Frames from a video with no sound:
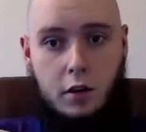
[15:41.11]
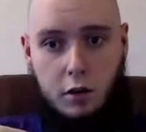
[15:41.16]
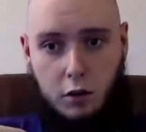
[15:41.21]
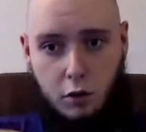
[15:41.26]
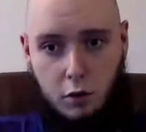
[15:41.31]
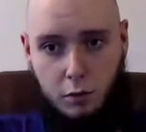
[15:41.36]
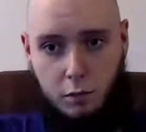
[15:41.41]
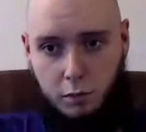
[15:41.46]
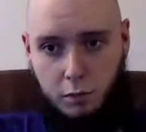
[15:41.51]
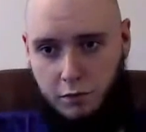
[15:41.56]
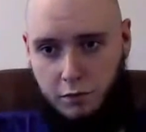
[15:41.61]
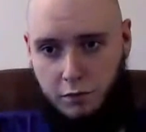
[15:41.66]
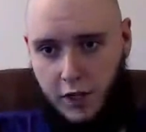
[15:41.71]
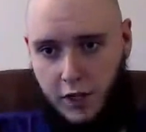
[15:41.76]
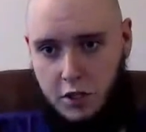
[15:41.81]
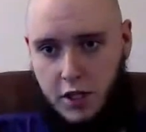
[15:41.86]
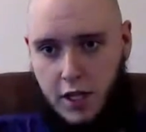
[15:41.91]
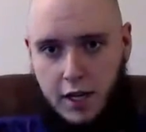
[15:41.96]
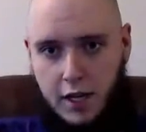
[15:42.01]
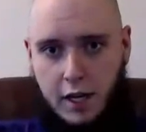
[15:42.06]
You'll
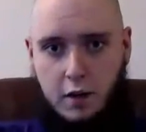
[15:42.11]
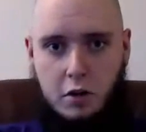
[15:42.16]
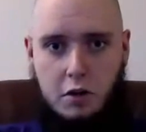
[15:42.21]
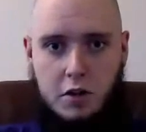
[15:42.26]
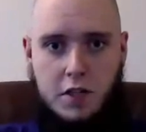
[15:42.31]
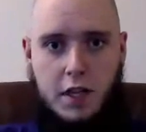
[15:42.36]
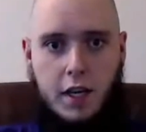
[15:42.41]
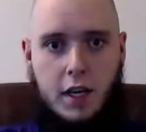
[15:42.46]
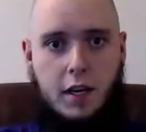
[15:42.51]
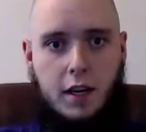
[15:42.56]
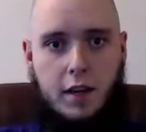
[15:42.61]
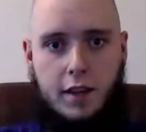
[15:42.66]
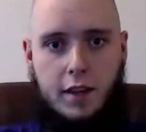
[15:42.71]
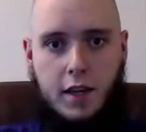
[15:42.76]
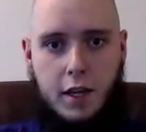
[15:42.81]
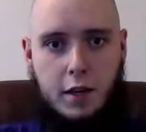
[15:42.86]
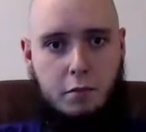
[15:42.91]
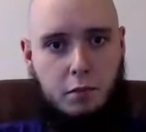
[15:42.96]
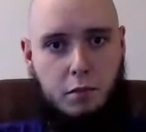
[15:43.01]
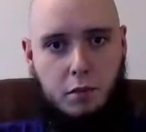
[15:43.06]
flush that down your sink and
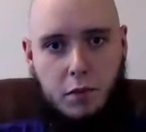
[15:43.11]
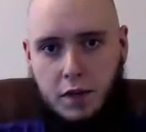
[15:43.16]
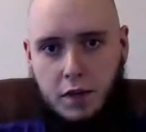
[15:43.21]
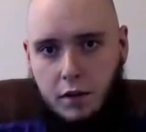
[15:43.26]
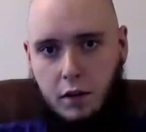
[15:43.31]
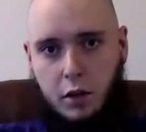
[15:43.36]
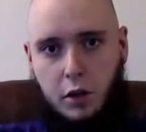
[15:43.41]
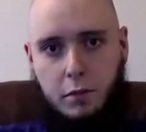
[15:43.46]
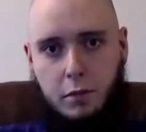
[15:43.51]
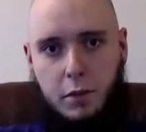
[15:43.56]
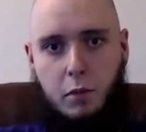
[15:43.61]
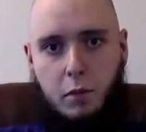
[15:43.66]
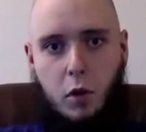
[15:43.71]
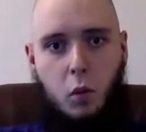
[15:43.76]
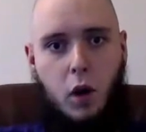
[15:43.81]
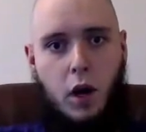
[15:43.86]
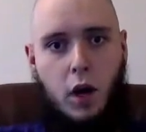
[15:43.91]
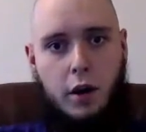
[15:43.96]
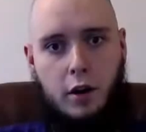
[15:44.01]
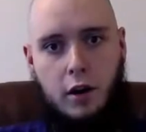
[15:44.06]
then give it a little bit
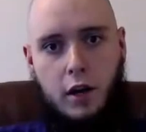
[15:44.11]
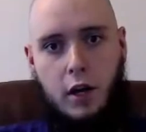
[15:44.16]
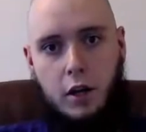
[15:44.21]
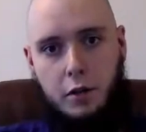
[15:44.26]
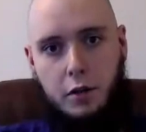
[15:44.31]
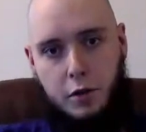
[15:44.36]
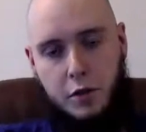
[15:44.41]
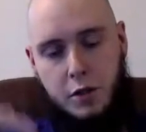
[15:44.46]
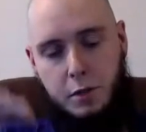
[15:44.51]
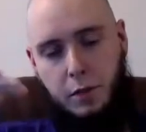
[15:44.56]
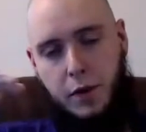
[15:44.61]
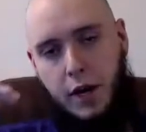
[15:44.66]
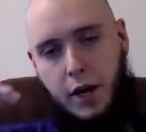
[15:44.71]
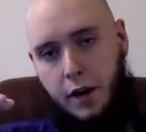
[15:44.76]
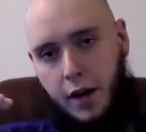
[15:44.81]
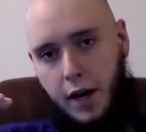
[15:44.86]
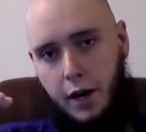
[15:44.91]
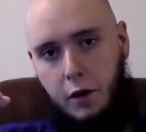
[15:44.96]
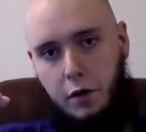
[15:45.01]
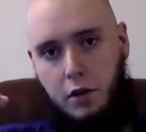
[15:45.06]
more water. They'll
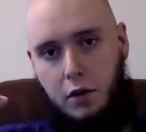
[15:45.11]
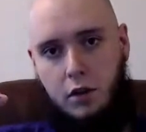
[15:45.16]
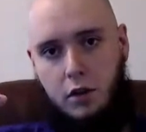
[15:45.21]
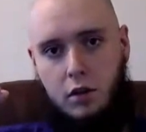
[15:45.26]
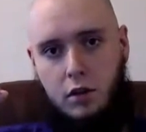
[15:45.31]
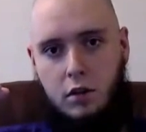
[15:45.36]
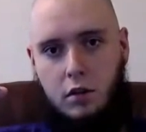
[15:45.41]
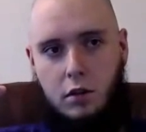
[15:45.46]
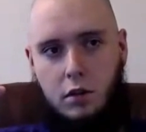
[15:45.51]
sprout out.